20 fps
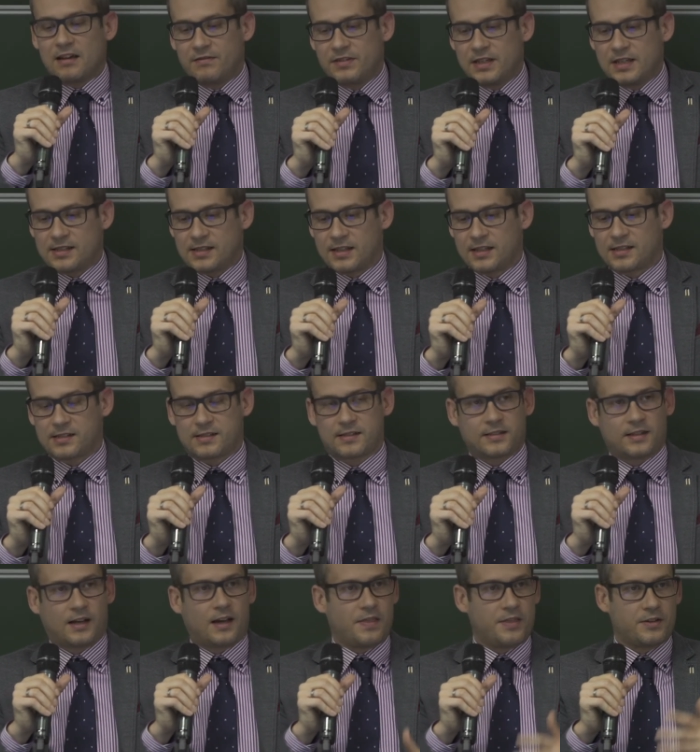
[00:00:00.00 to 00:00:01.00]
visas
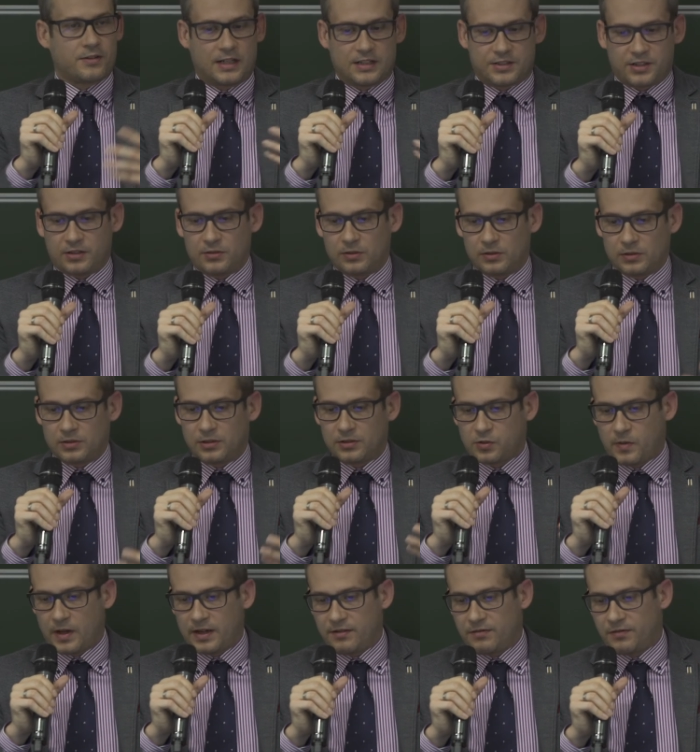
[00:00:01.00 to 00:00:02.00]
under Article
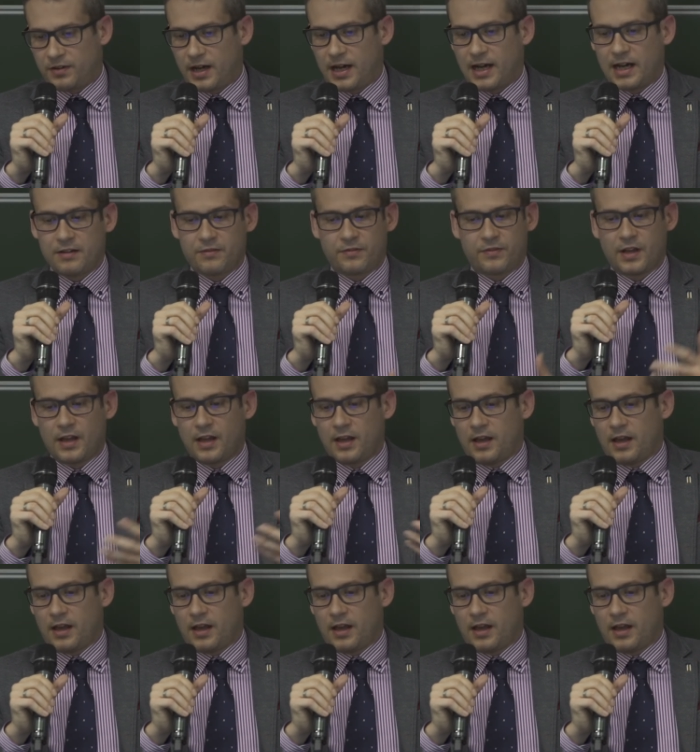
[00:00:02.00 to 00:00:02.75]
25